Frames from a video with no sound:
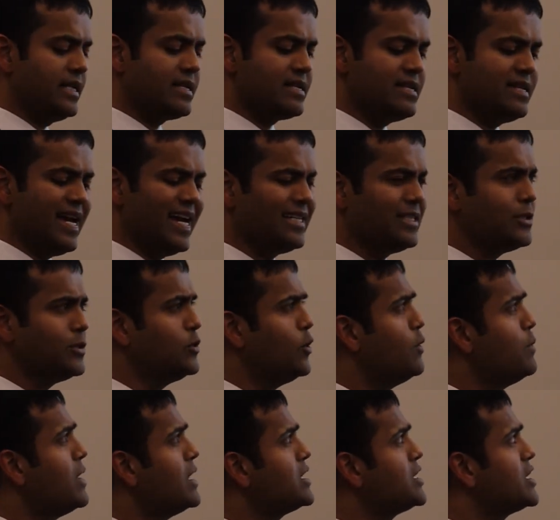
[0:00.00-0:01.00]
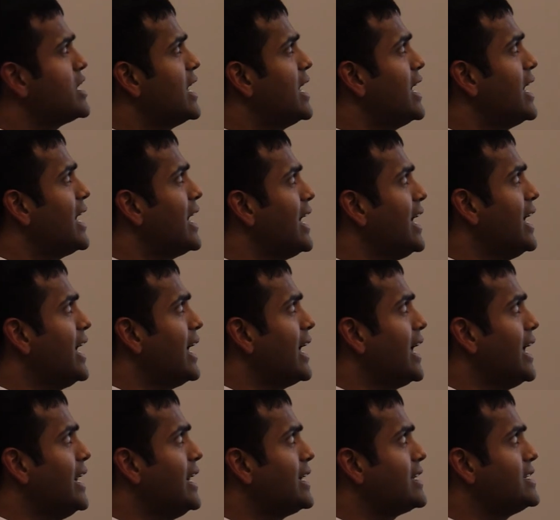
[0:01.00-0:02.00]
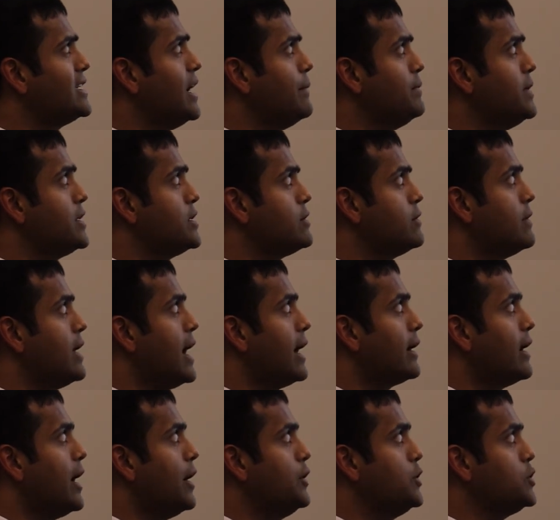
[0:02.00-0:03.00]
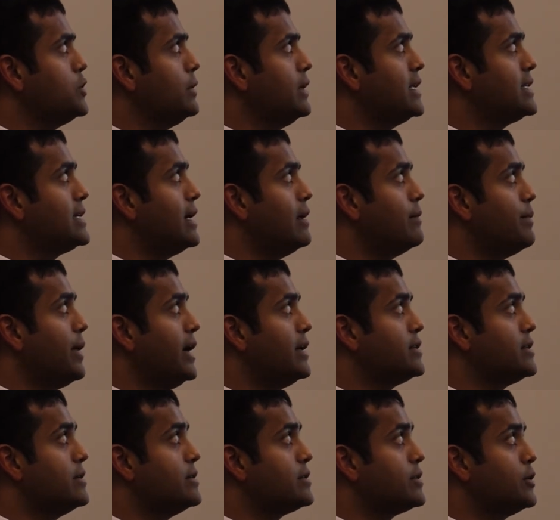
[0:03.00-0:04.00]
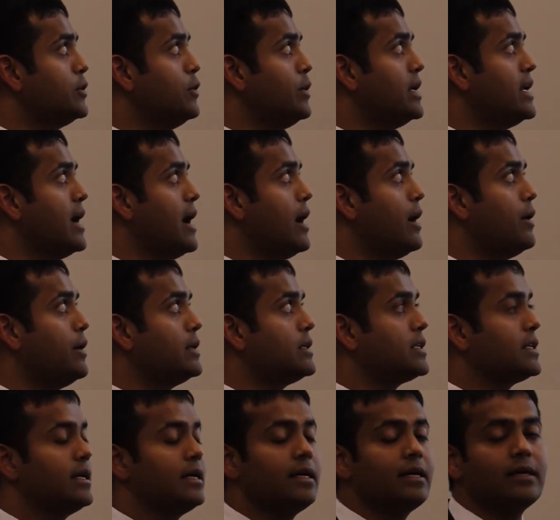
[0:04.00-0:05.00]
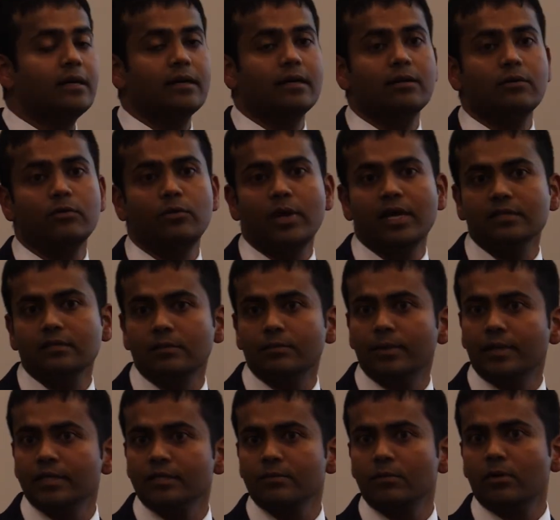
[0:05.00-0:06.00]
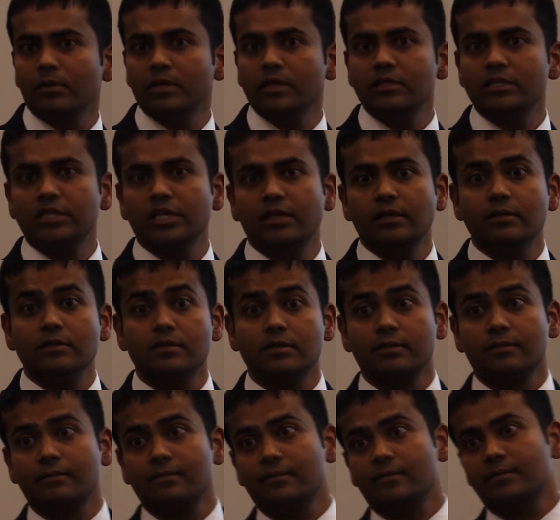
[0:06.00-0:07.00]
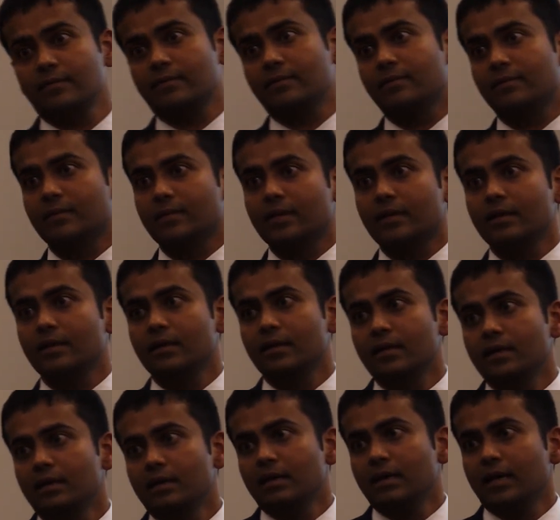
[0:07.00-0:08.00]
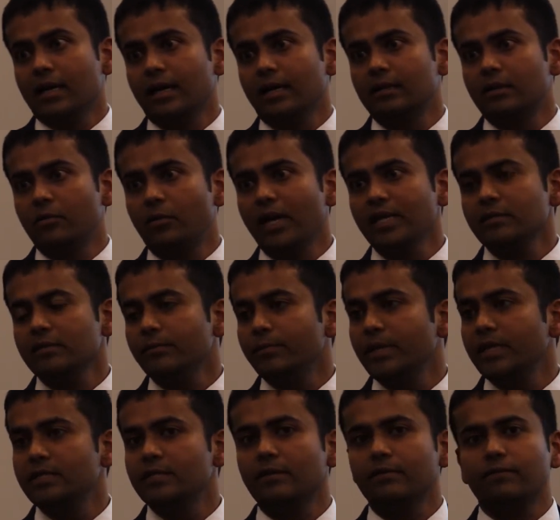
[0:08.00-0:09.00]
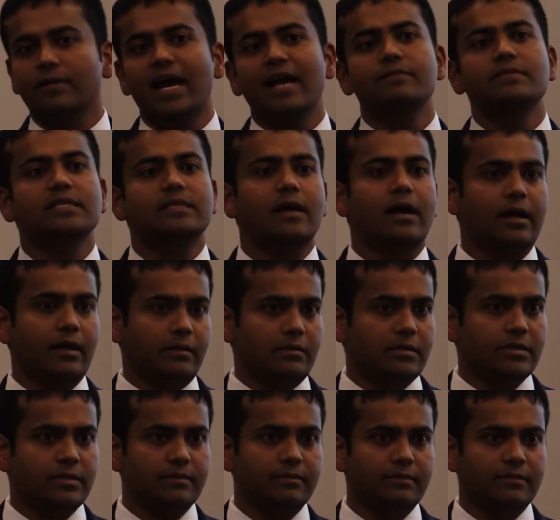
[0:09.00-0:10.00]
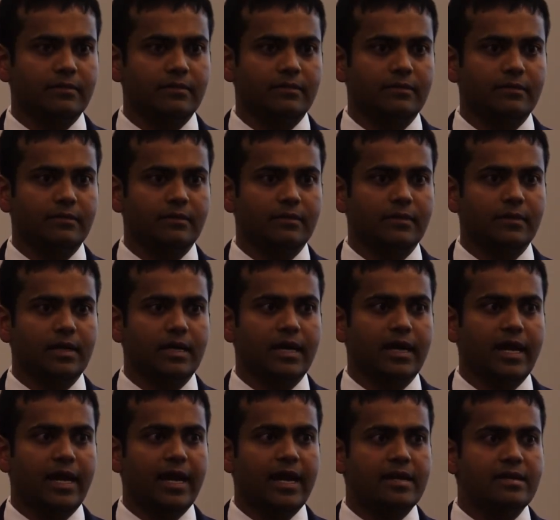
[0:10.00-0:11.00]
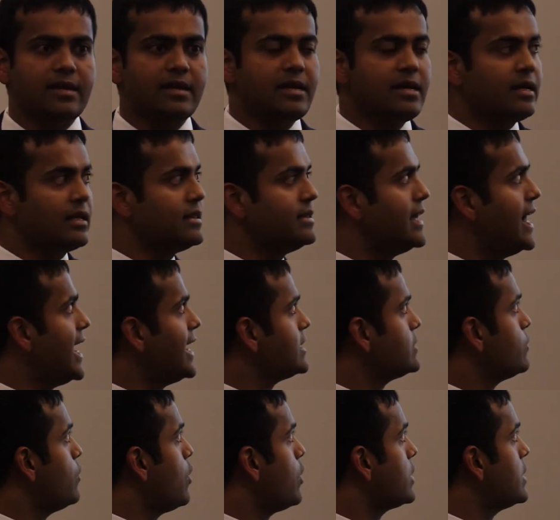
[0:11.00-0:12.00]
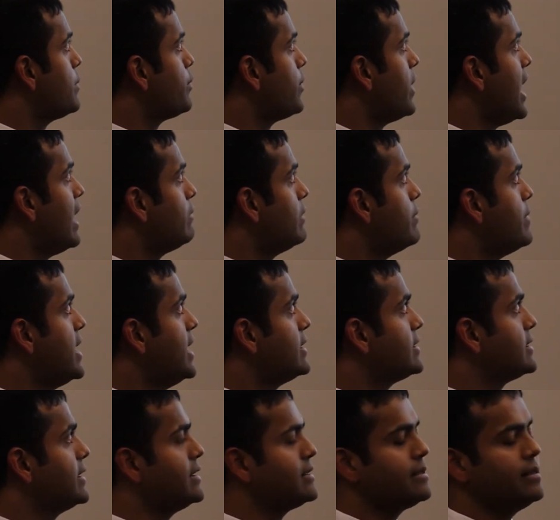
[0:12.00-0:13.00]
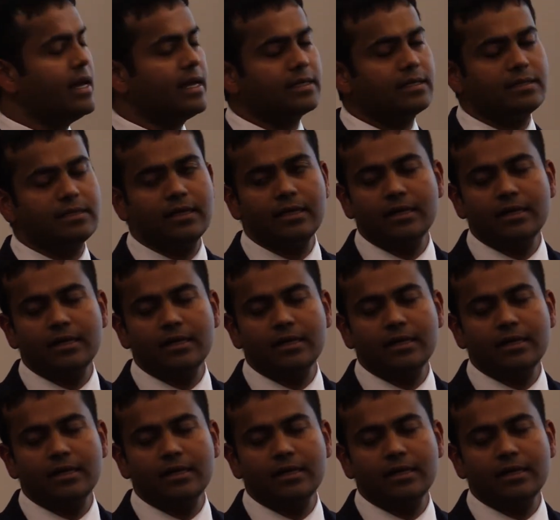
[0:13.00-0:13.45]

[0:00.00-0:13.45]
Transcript: not so much in acceptance to that. I usually tell patients you inherit recipes more than genes. And the recipes of lifestyles. And that's where the problem is. It's like